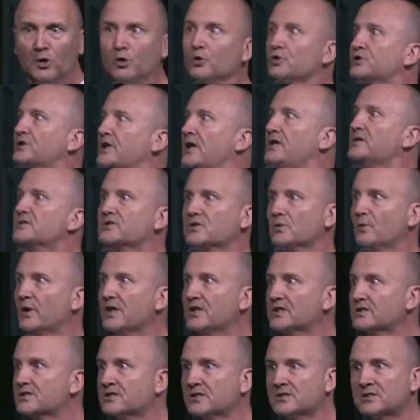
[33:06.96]
who takes away
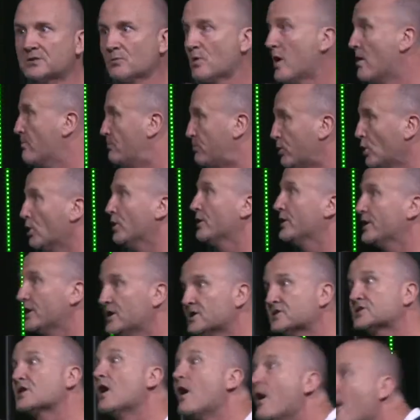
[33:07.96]
the sins of the world. Boys,